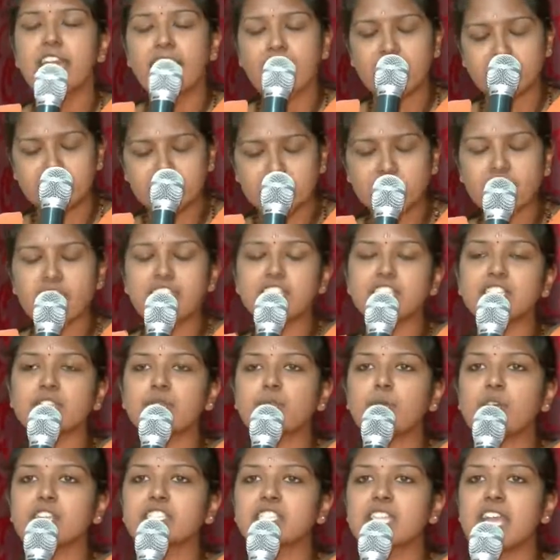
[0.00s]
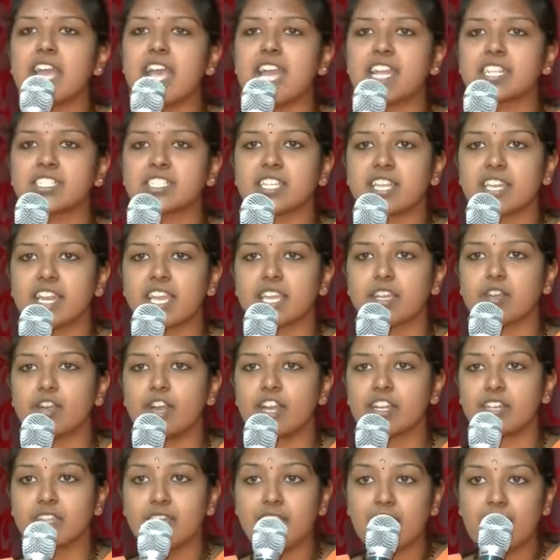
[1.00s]
Education was the answer I
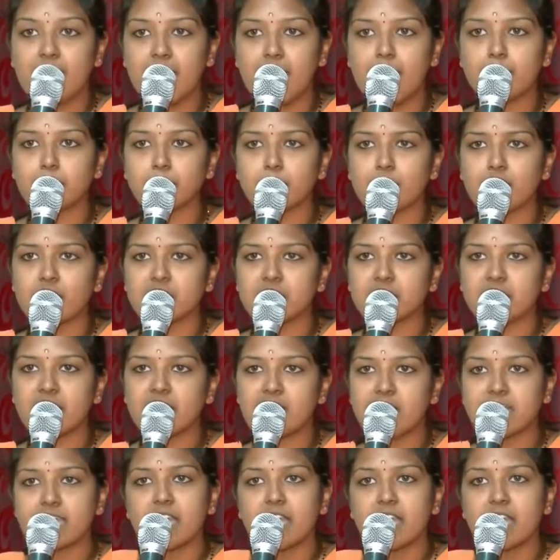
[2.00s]
got. I'm not telling.